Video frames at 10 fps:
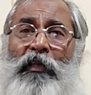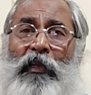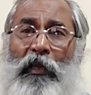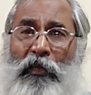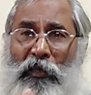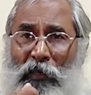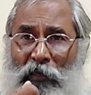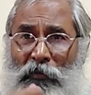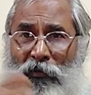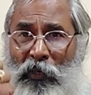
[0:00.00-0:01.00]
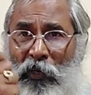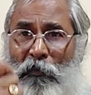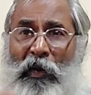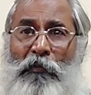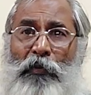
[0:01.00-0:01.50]
like
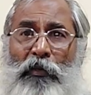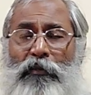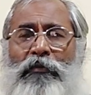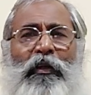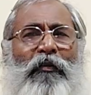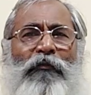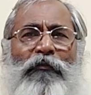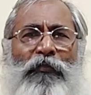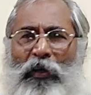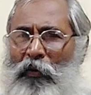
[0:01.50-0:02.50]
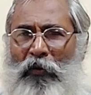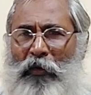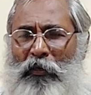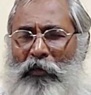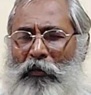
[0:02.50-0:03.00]
shuttle badminton. They are very
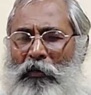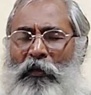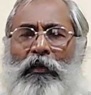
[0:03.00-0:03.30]
good at it.